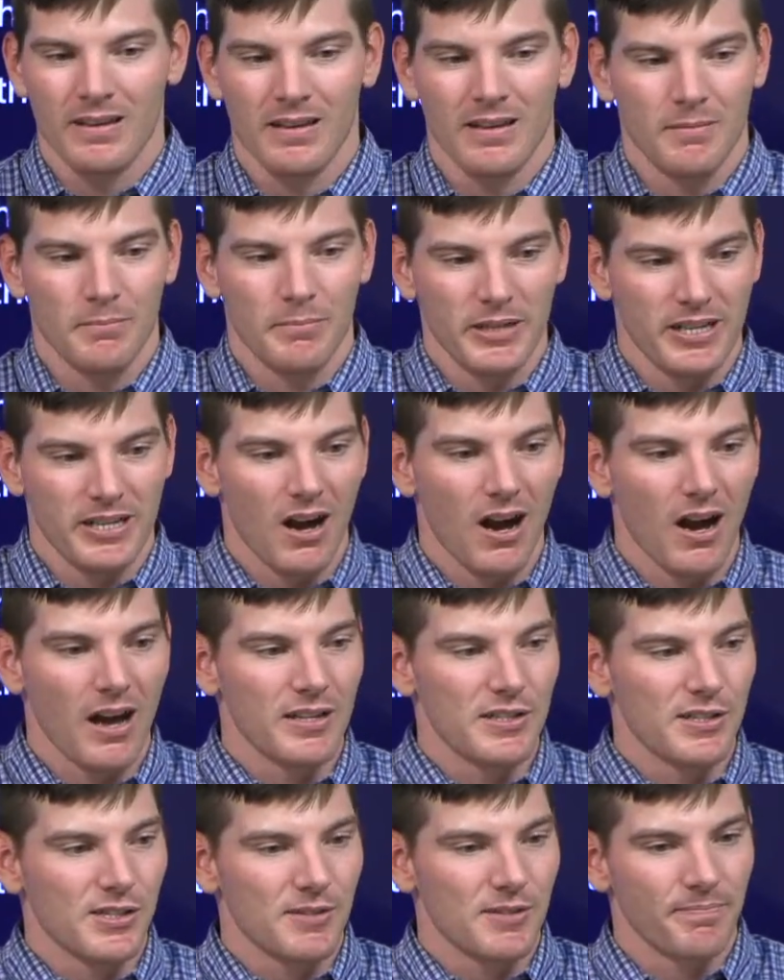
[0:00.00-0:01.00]

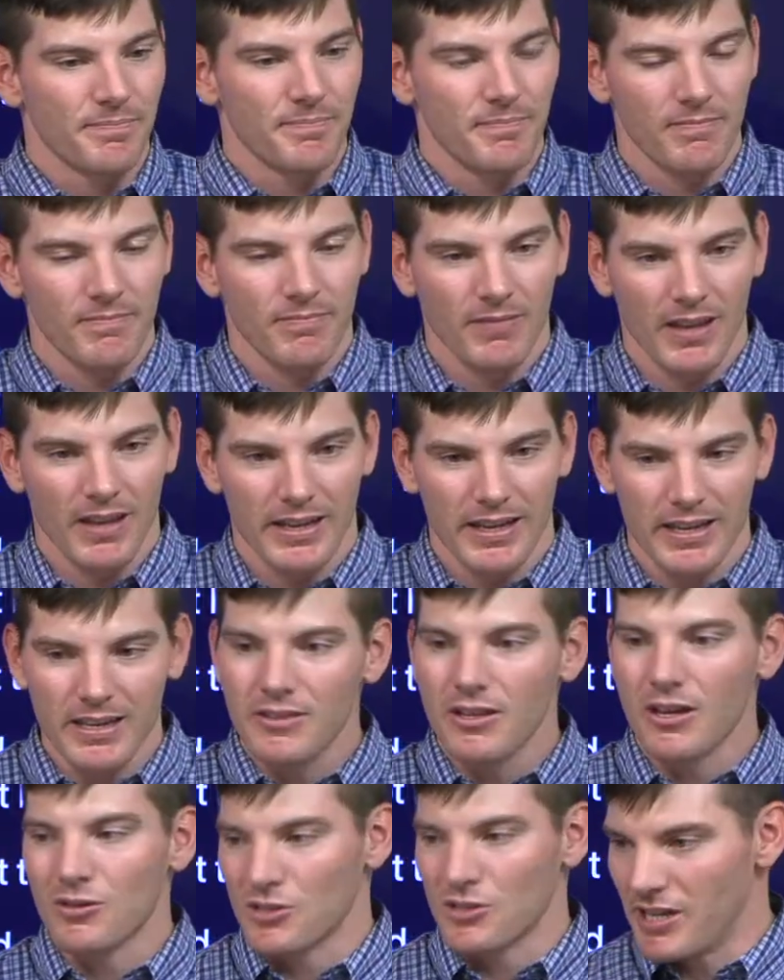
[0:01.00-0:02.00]
Because in
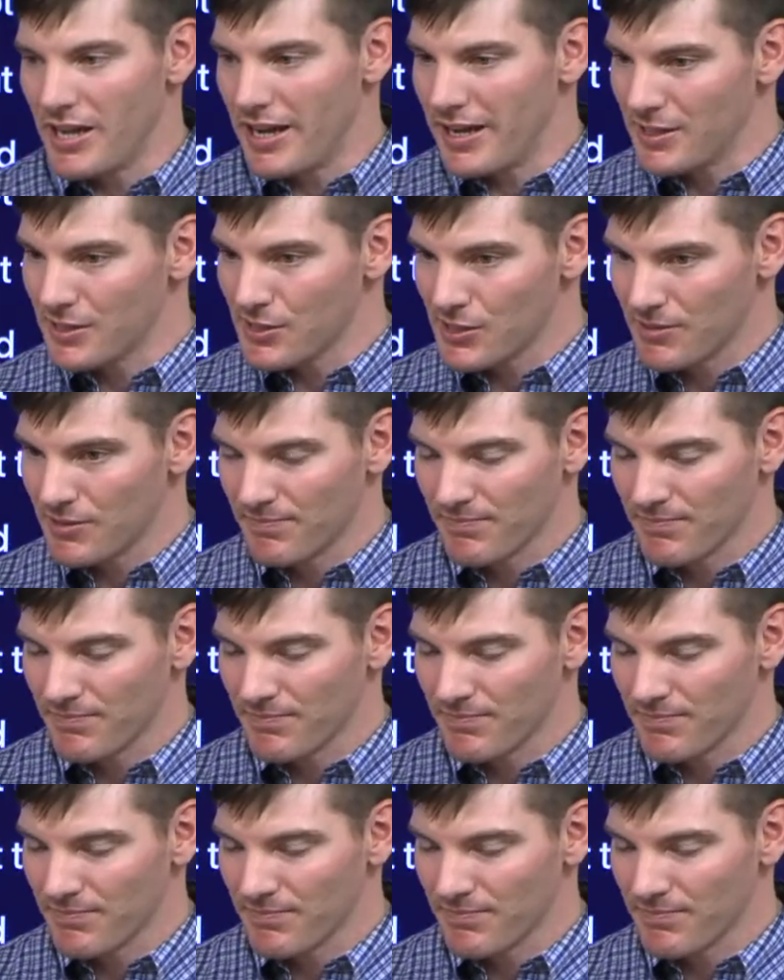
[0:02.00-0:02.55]
those days,